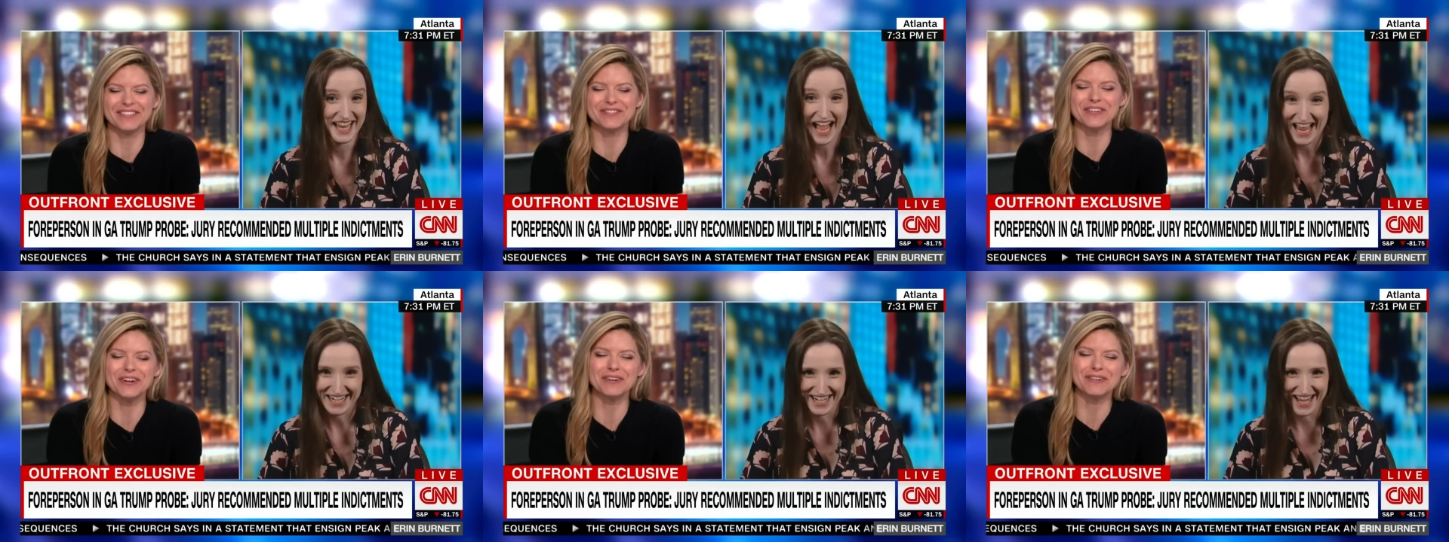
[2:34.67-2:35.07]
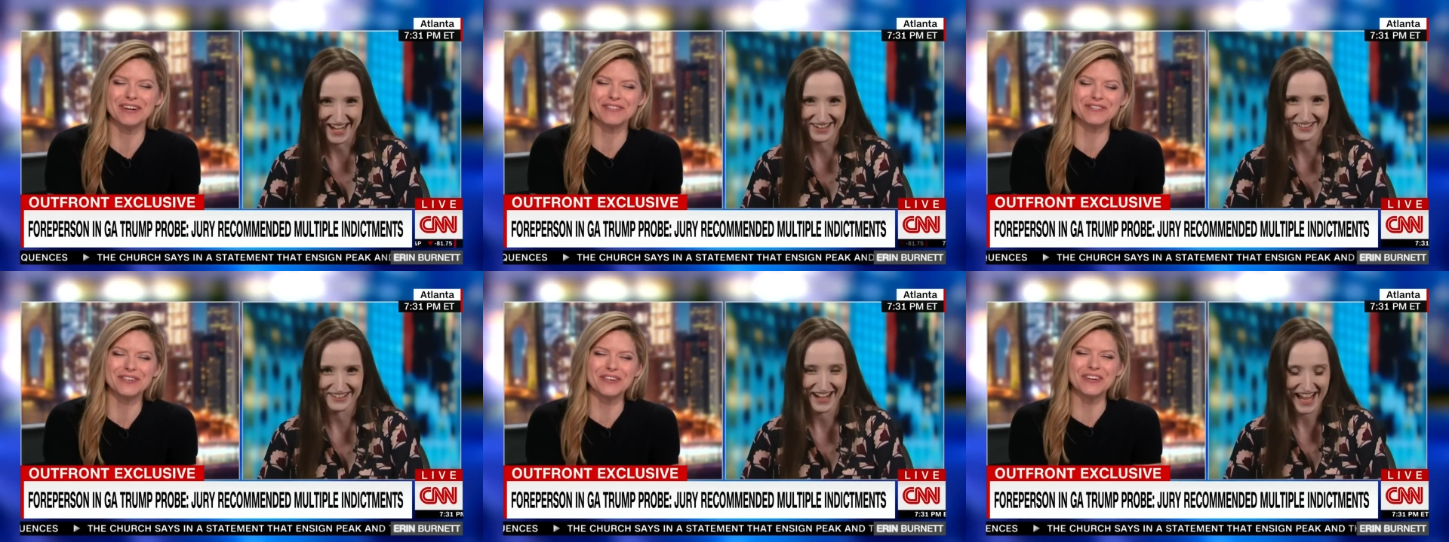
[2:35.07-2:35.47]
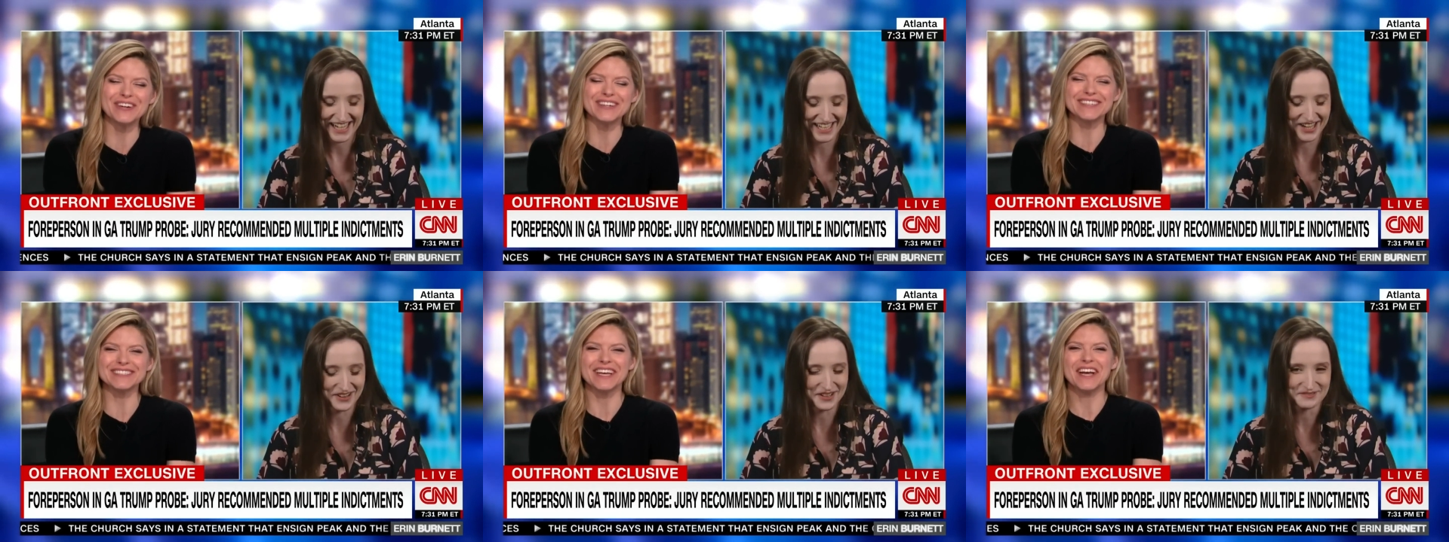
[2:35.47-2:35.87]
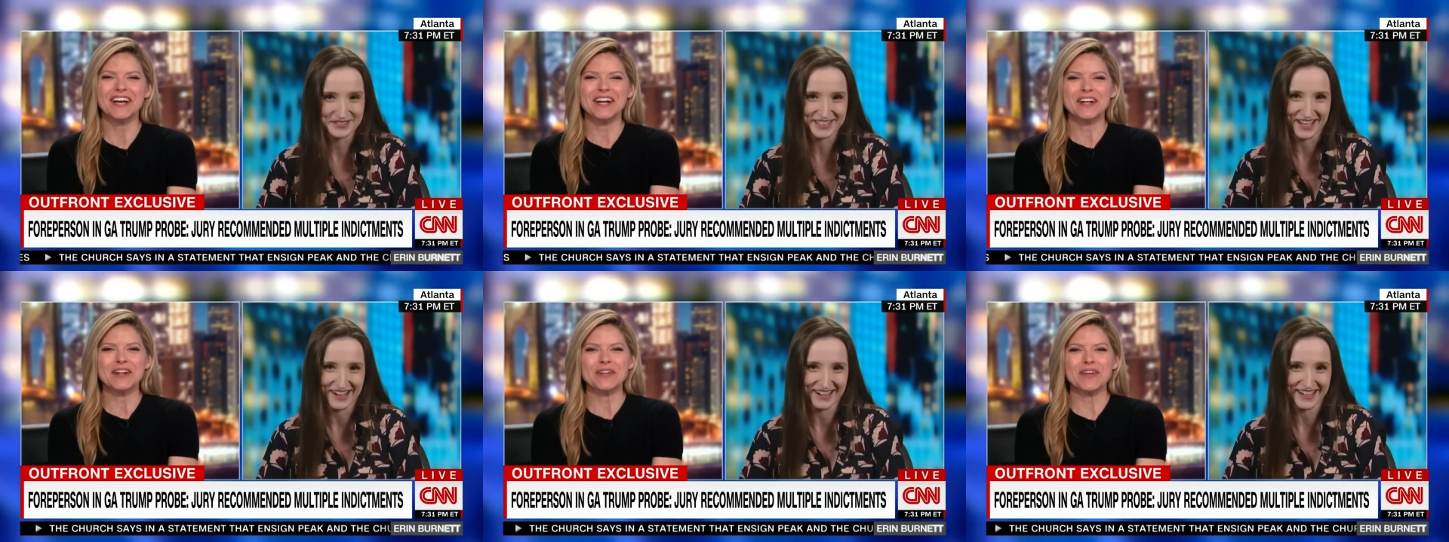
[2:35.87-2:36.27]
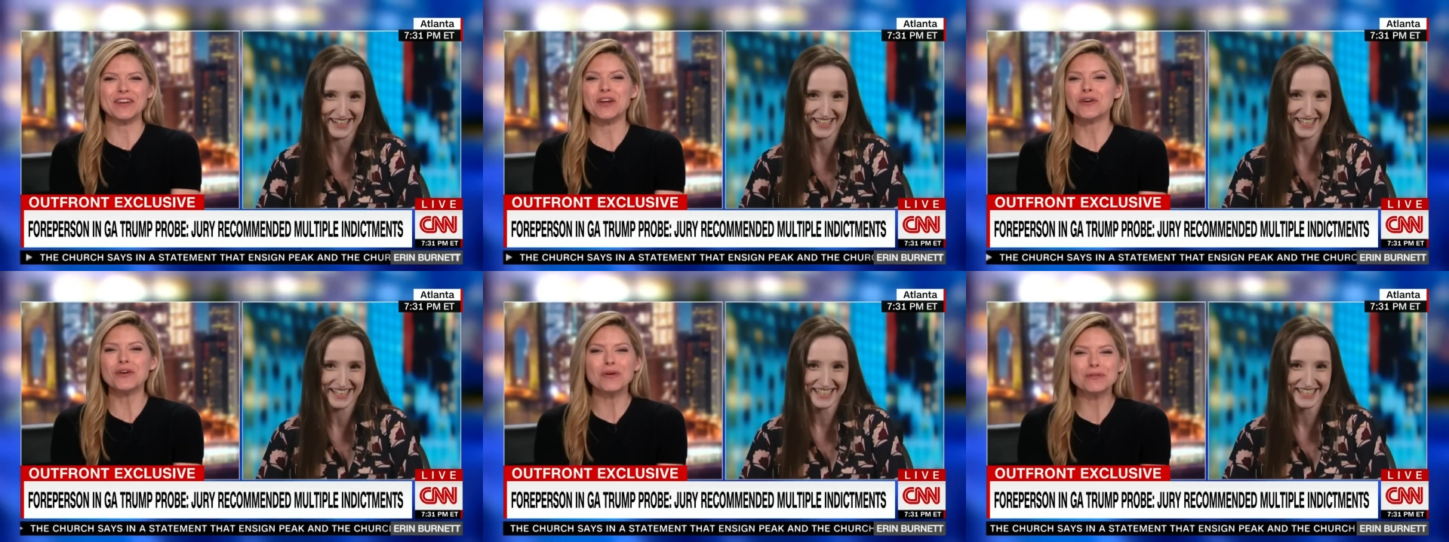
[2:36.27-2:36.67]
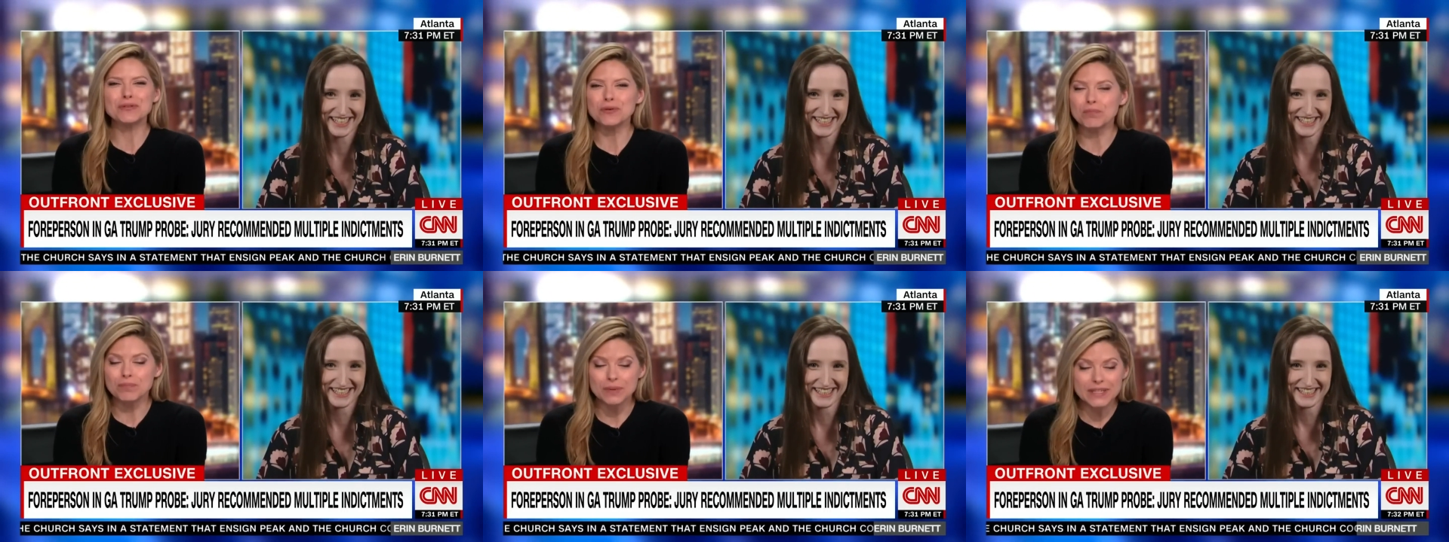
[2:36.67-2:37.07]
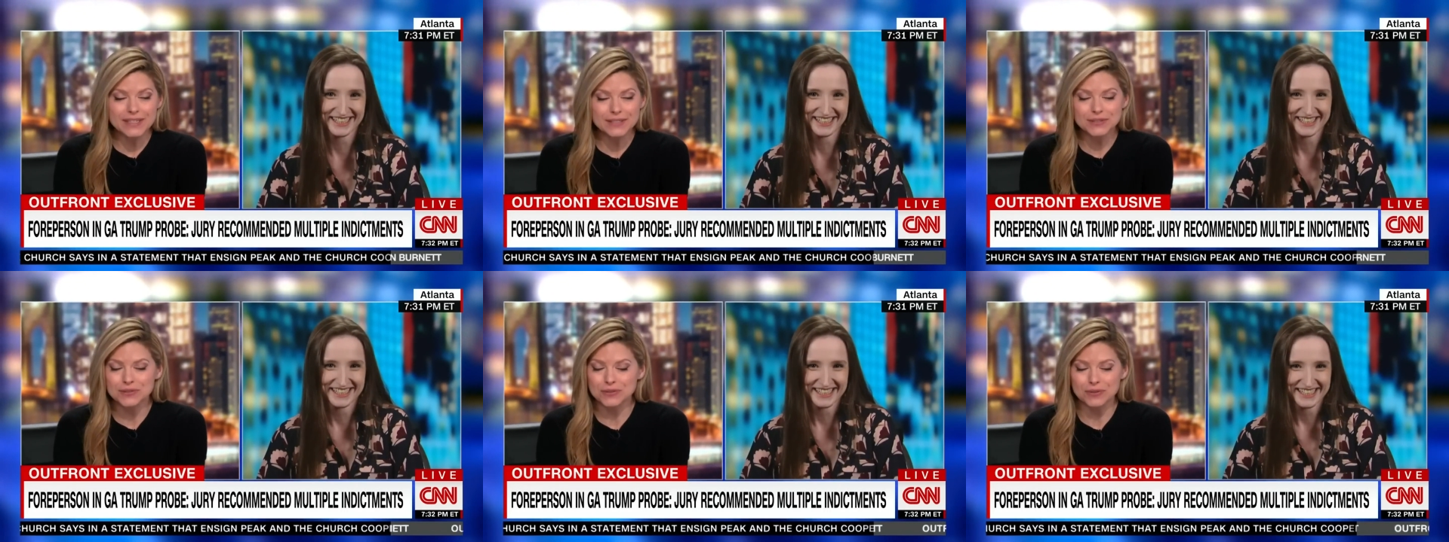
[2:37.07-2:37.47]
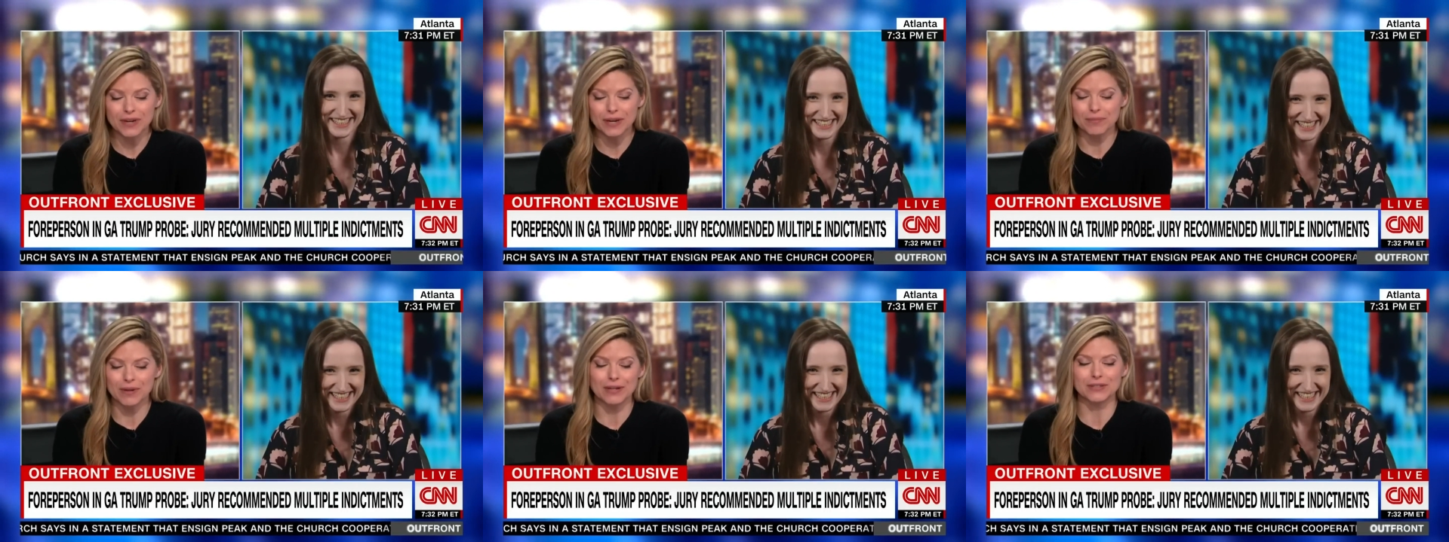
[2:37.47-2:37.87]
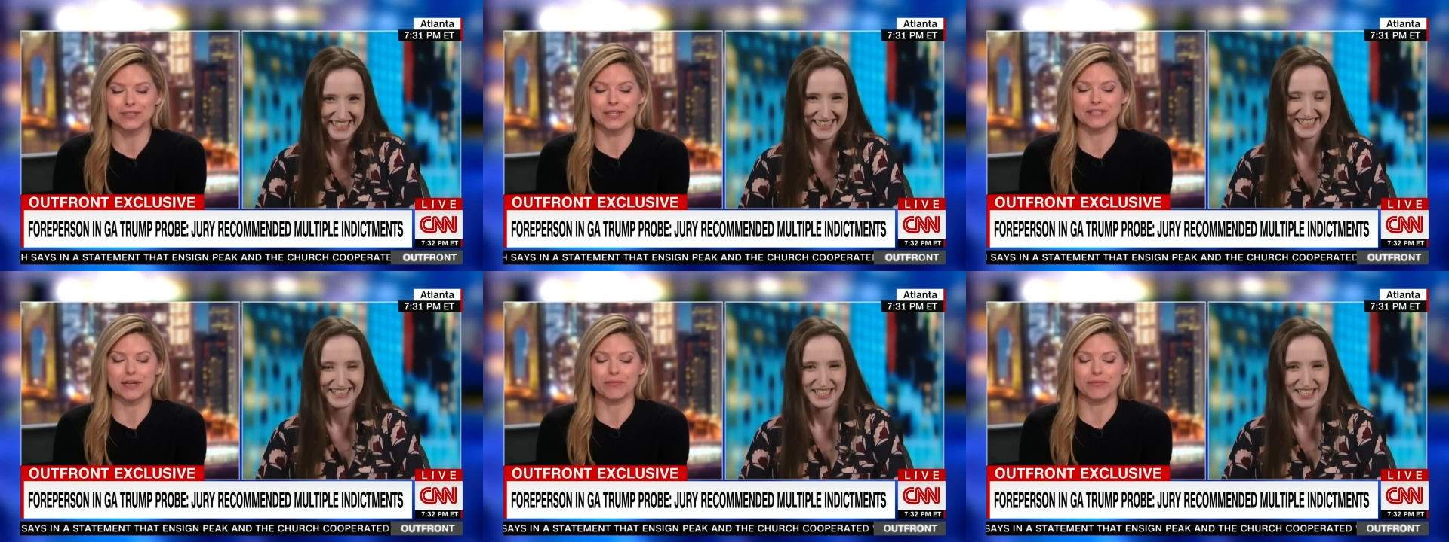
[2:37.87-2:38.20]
Speaker 1: I know, of I know, I'm sorry. No, no, do, please do not apologize.